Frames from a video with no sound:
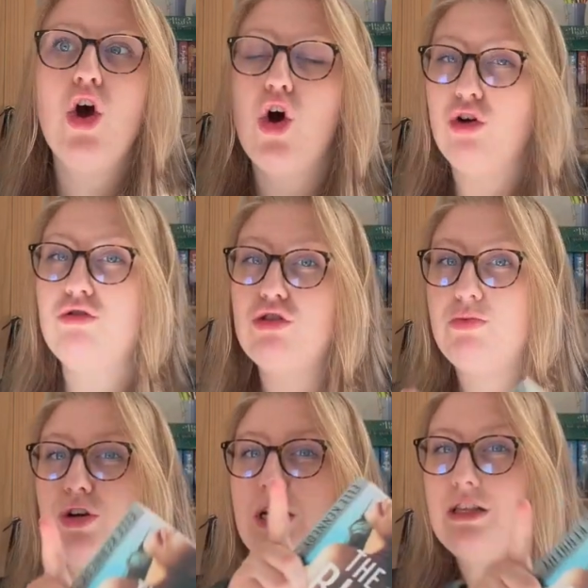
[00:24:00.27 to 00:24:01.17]
Hunter's
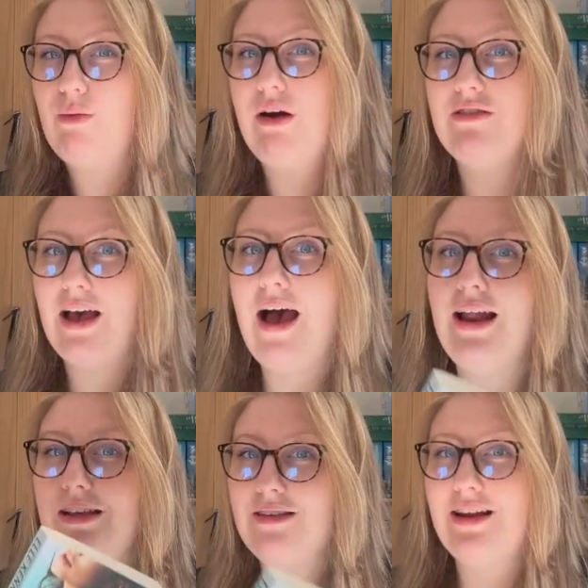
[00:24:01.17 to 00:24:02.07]
book is where it's at,
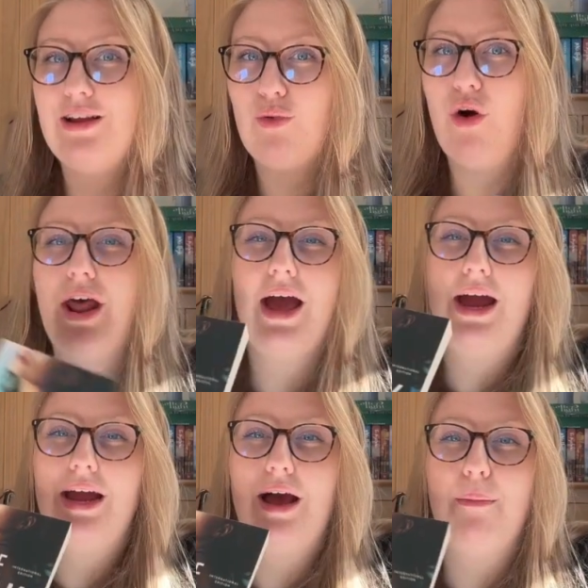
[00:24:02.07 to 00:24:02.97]
and it's the next one.
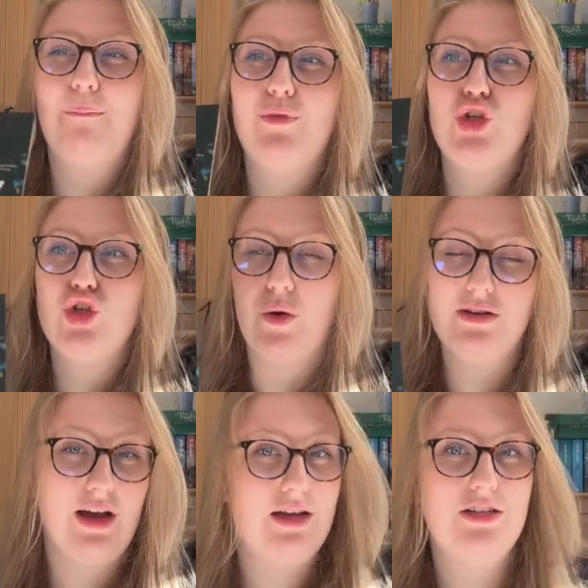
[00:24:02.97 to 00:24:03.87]
I am so
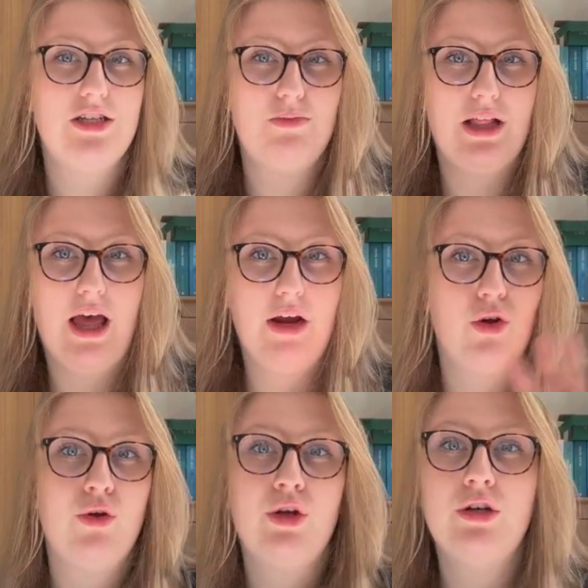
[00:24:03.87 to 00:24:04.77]
excited to be
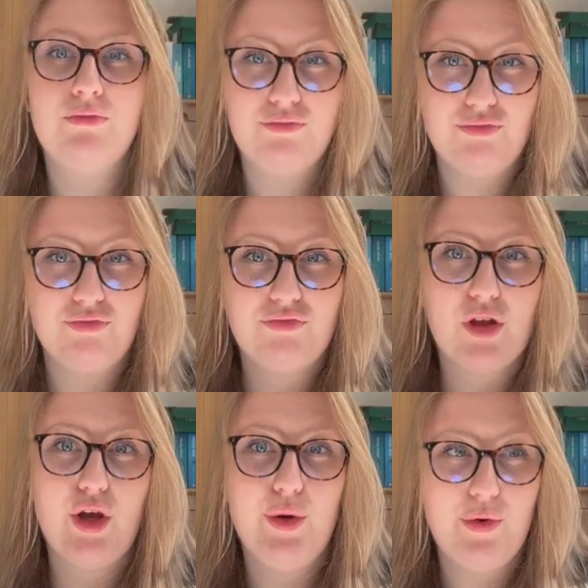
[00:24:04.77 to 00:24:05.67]
like,
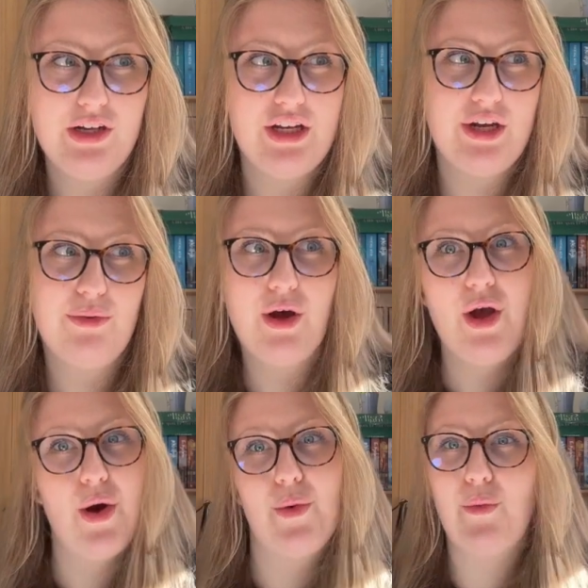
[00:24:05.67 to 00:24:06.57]
who are you?
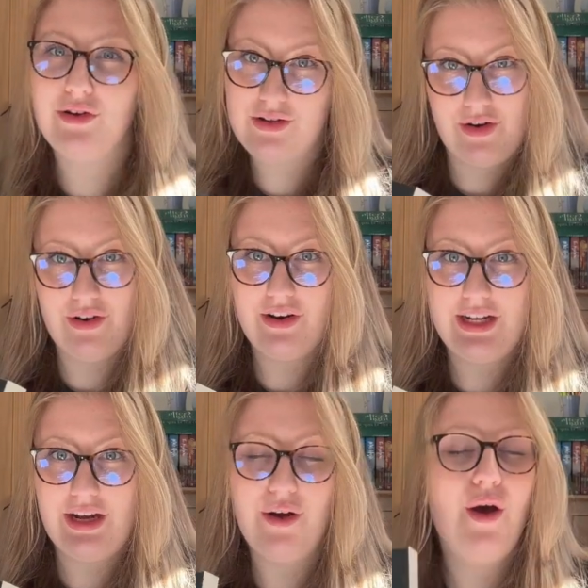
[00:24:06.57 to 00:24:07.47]
What's going on
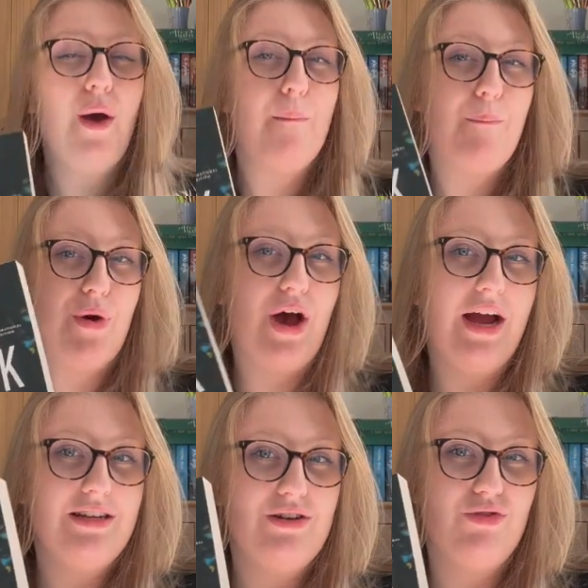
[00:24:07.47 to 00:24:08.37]
here? But
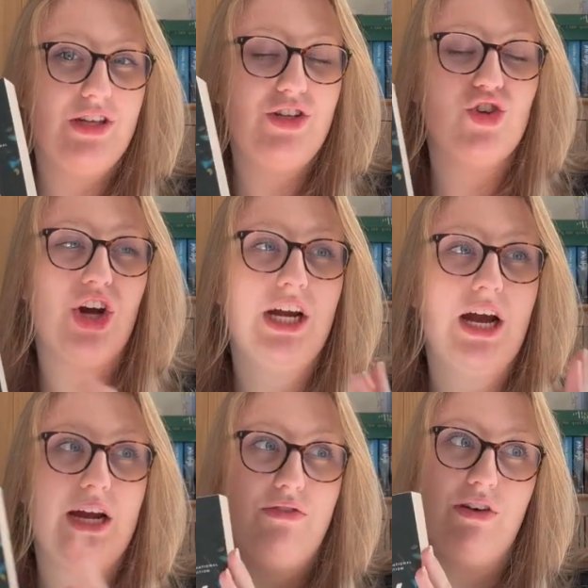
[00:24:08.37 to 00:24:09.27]
I did really enjoy
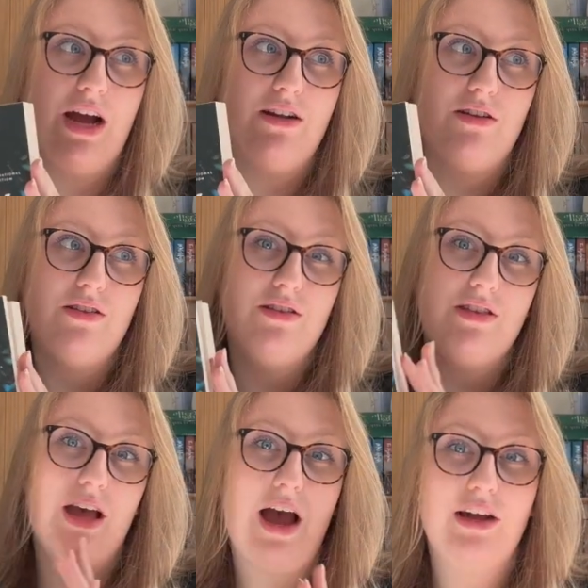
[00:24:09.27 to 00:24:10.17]
it. There